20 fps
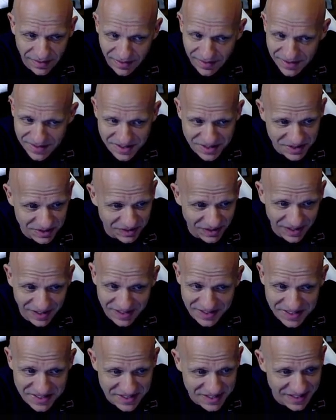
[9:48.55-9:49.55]
It's still not
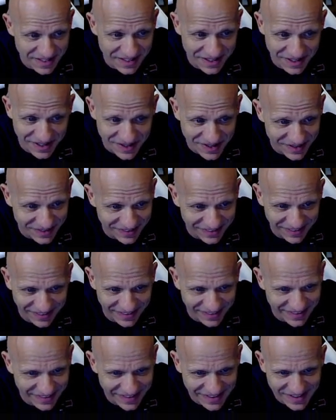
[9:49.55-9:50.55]
easy though.
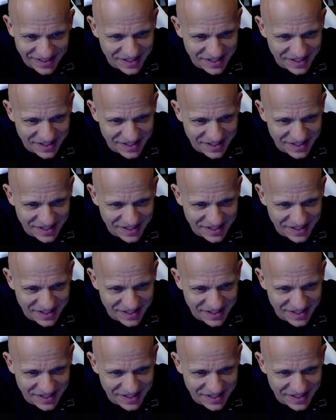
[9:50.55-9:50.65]
Like,